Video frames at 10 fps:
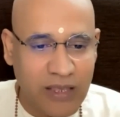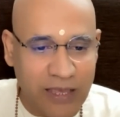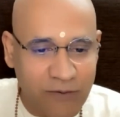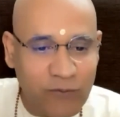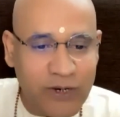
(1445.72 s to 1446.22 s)

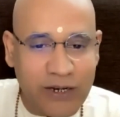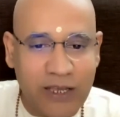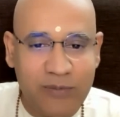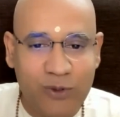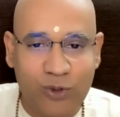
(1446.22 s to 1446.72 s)
Every
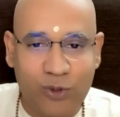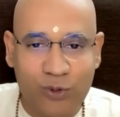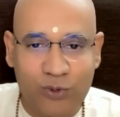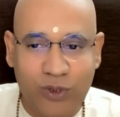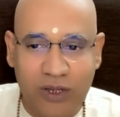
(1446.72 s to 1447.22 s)
time you
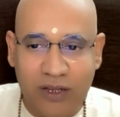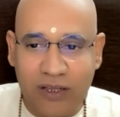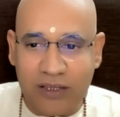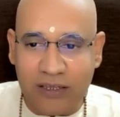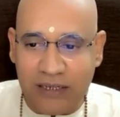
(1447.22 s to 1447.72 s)
do,
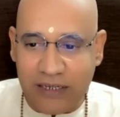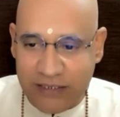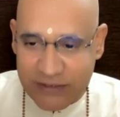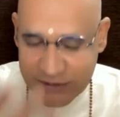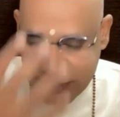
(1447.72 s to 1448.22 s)

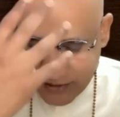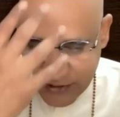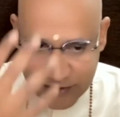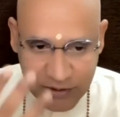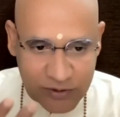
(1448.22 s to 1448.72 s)
it is that.
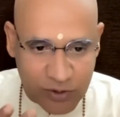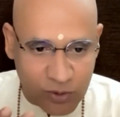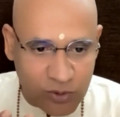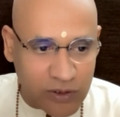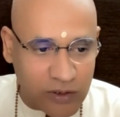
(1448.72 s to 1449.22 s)

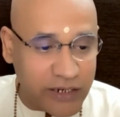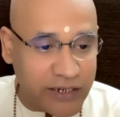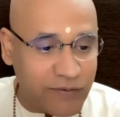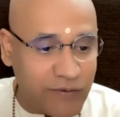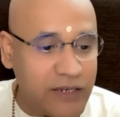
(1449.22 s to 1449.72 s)
So the
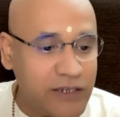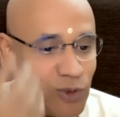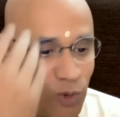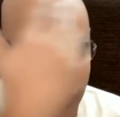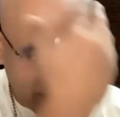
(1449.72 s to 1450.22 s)
divine
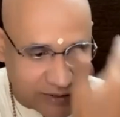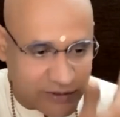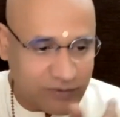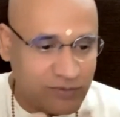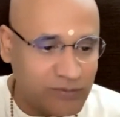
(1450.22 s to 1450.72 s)
is located.